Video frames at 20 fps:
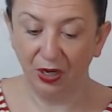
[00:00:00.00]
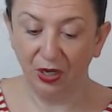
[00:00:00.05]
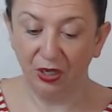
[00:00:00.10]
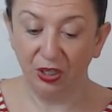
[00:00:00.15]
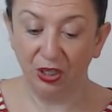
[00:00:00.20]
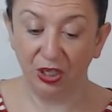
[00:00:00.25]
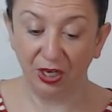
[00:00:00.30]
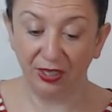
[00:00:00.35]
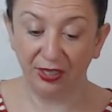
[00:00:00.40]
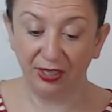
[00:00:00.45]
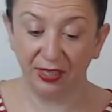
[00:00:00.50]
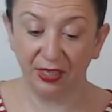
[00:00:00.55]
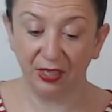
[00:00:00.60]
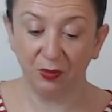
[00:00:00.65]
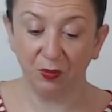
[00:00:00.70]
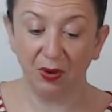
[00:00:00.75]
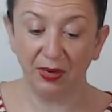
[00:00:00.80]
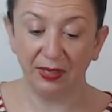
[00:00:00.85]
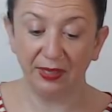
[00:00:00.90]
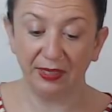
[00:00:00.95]
just this
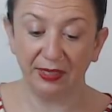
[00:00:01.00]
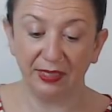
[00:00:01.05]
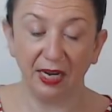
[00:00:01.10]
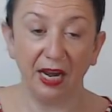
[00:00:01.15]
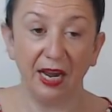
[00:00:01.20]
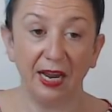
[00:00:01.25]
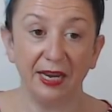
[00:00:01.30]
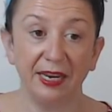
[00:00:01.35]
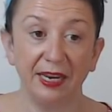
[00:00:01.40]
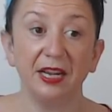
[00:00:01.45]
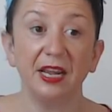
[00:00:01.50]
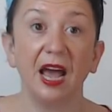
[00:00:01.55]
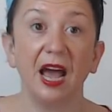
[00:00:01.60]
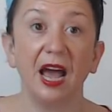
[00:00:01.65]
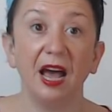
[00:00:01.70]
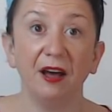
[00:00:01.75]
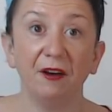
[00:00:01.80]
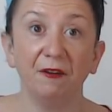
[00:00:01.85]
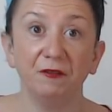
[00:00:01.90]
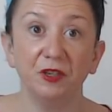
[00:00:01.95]
one side. Now you
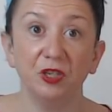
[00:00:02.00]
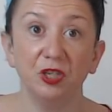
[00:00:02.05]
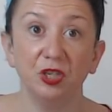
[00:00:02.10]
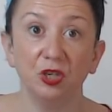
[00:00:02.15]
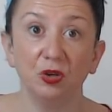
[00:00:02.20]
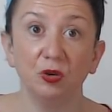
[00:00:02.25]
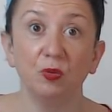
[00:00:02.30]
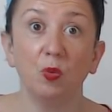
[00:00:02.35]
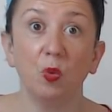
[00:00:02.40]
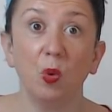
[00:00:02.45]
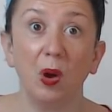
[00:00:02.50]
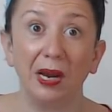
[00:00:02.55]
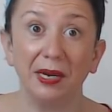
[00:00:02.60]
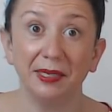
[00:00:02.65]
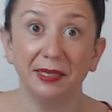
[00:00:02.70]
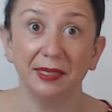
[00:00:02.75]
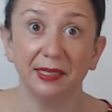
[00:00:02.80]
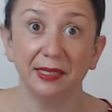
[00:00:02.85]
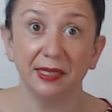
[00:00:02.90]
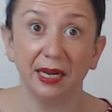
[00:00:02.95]
have to do
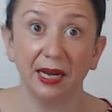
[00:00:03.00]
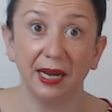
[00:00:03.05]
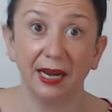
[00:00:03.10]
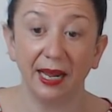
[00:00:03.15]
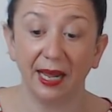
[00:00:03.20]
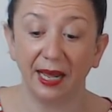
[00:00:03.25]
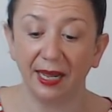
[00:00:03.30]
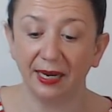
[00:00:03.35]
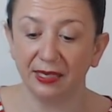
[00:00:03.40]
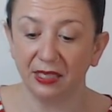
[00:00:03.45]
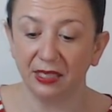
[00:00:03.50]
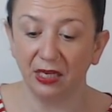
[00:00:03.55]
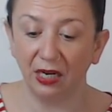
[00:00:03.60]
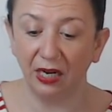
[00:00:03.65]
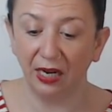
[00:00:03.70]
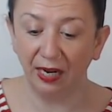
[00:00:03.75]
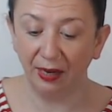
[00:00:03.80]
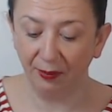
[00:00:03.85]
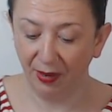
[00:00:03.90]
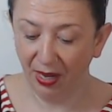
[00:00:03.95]
one side at a
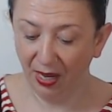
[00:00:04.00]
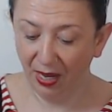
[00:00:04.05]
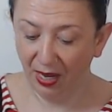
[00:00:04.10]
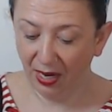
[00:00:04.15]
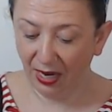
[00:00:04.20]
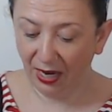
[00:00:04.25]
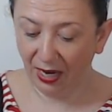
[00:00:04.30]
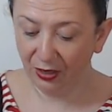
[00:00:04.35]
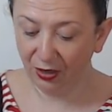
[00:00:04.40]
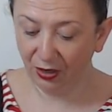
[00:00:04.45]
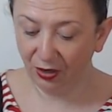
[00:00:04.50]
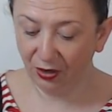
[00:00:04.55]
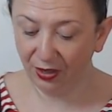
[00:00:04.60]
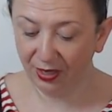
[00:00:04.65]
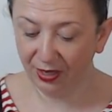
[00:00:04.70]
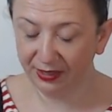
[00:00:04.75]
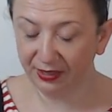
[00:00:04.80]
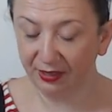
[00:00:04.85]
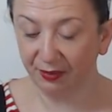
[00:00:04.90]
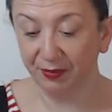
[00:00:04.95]
time. I know
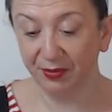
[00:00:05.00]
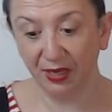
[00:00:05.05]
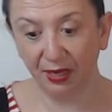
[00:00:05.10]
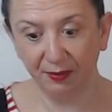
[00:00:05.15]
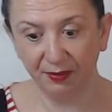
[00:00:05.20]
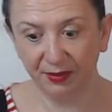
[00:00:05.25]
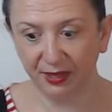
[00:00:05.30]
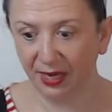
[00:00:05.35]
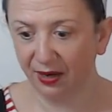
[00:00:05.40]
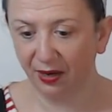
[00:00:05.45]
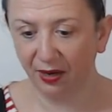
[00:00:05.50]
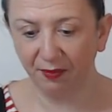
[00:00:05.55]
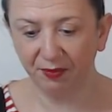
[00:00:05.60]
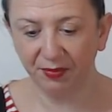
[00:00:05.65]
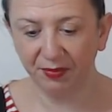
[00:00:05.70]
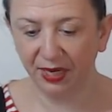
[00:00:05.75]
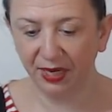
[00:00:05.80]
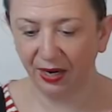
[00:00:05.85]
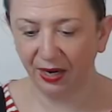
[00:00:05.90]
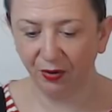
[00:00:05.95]
that sometimes, and I'm
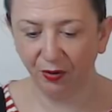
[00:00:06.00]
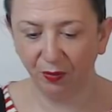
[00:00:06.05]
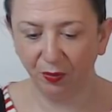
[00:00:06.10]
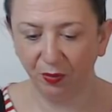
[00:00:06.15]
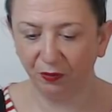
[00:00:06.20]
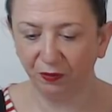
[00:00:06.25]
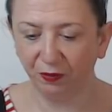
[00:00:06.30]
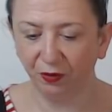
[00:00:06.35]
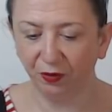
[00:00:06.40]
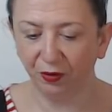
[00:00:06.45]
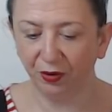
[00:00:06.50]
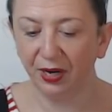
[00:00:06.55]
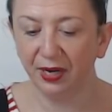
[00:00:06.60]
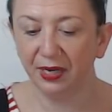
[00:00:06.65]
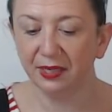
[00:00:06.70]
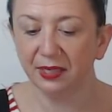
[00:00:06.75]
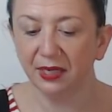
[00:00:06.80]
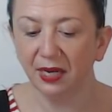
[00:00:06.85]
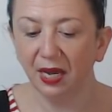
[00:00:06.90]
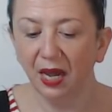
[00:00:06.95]
terrible for
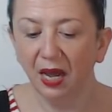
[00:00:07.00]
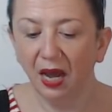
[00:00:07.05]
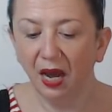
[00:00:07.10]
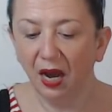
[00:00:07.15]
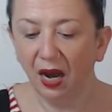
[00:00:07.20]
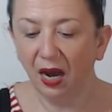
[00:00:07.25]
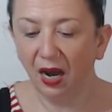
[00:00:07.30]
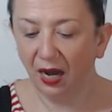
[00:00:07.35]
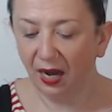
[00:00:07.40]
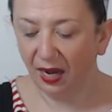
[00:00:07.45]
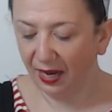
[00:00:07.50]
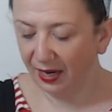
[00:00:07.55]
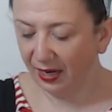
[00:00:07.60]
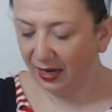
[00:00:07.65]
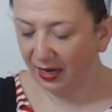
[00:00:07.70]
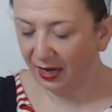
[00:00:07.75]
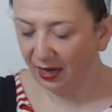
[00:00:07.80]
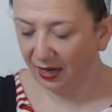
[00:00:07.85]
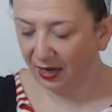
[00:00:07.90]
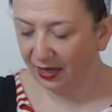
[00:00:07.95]
it, I
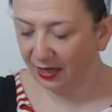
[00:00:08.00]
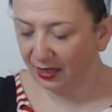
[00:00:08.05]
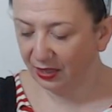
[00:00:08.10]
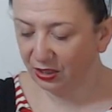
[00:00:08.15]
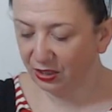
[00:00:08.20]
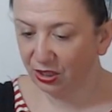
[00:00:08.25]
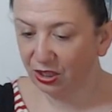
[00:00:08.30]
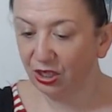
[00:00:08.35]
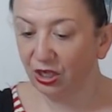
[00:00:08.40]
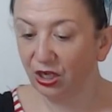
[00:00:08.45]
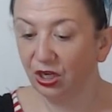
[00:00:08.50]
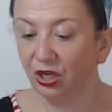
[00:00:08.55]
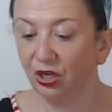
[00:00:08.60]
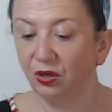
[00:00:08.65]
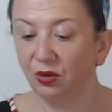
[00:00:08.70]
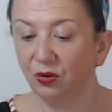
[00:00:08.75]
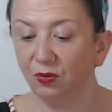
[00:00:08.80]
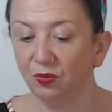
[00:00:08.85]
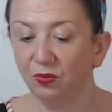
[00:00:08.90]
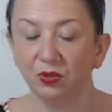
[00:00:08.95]
like
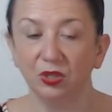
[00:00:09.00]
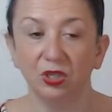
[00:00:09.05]
to